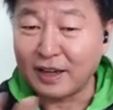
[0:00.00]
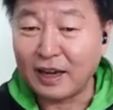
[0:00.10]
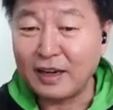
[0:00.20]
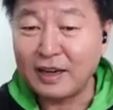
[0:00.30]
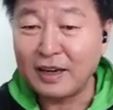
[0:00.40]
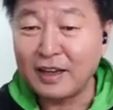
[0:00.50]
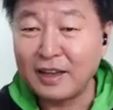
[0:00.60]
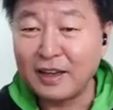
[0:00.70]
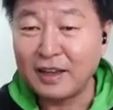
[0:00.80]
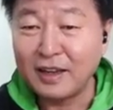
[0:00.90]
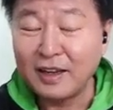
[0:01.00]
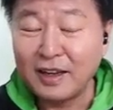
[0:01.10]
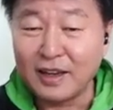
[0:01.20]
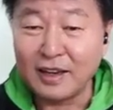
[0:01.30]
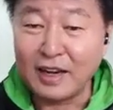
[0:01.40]
Galilee,
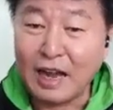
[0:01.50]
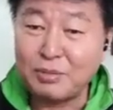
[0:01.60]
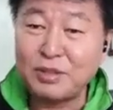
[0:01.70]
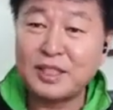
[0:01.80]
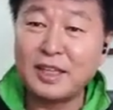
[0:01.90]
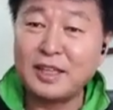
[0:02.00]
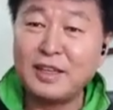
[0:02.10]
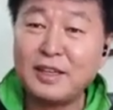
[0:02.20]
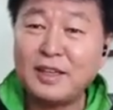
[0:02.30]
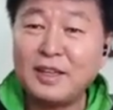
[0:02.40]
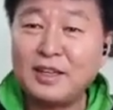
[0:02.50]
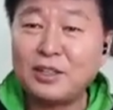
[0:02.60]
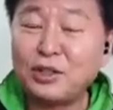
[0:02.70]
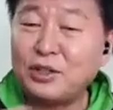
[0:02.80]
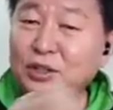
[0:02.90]
in Lapsi.
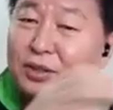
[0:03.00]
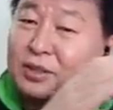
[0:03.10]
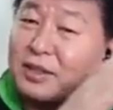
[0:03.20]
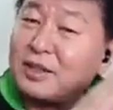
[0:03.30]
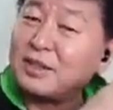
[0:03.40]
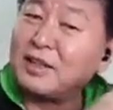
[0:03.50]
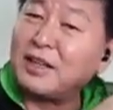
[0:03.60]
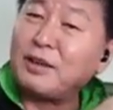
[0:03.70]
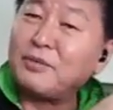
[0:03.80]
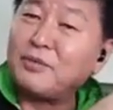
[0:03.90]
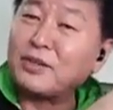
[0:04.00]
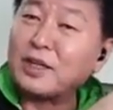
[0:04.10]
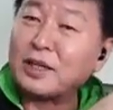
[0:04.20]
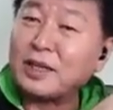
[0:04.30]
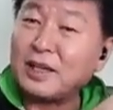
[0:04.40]
Jesus still sleep
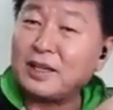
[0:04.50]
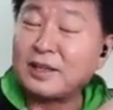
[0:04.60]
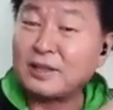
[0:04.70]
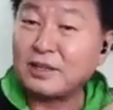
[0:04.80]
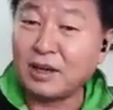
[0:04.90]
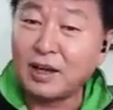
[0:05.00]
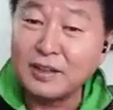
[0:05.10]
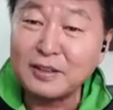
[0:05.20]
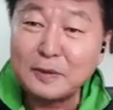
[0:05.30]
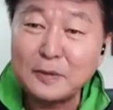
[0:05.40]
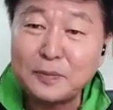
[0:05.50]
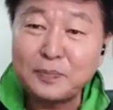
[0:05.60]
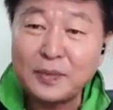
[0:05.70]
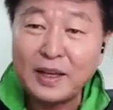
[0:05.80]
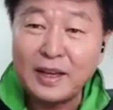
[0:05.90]
in the storm,
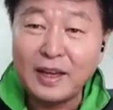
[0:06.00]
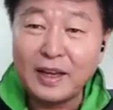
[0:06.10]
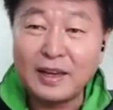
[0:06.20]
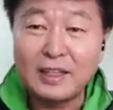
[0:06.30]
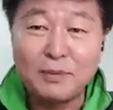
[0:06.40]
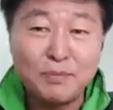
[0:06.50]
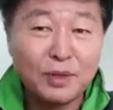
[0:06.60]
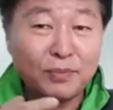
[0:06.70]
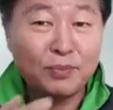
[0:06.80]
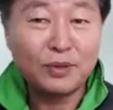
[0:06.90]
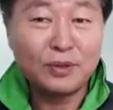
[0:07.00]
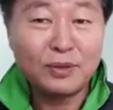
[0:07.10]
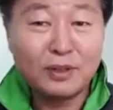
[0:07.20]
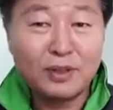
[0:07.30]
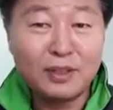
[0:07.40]
and then people,
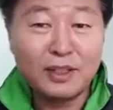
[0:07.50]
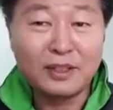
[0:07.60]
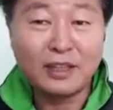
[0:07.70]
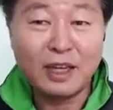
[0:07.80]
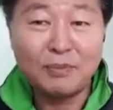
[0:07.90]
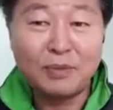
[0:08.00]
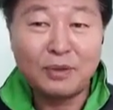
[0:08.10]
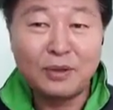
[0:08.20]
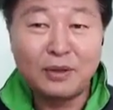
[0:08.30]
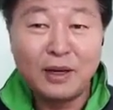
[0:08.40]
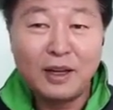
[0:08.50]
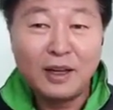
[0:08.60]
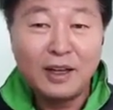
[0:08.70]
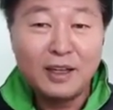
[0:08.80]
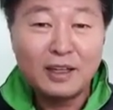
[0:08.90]
the disciple,
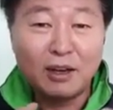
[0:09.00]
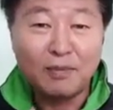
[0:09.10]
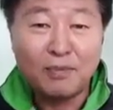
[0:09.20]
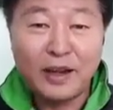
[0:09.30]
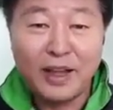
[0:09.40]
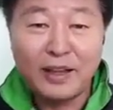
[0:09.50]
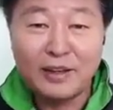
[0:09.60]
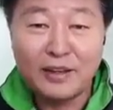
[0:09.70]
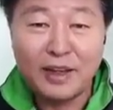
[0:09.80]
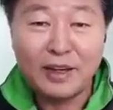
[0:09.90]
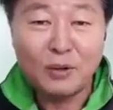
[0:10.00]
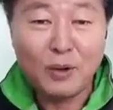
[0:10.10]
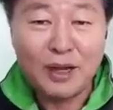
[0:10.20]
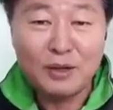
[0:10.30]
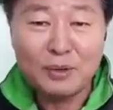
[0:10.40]
complain again.
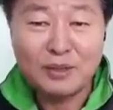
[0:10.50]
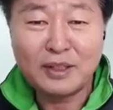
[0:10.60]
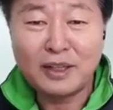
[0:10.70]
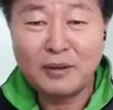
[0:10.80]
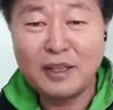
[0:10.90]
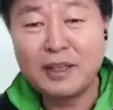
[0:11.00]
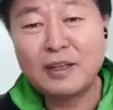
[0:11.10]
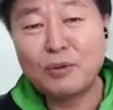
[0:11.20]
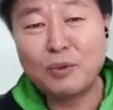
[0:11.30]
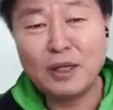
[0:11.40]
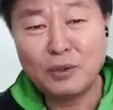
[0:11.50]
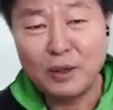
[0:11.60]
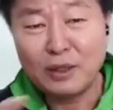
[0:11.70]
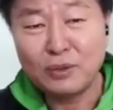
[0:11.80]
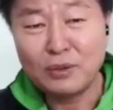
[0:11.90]
Why you still in? Why why
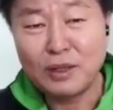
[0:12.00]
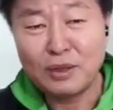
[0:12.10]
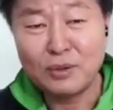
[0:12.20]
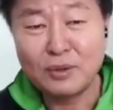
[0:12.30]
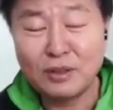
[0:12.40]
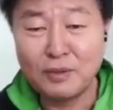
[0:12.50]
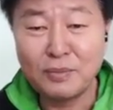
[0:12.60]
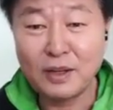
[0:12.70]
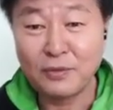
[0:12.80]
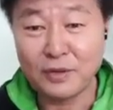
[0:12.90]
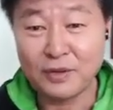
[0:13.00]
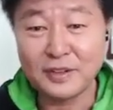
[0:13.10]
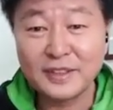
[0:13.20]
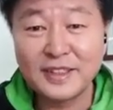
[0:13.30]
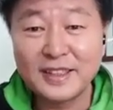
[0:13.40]
you do not do something for us?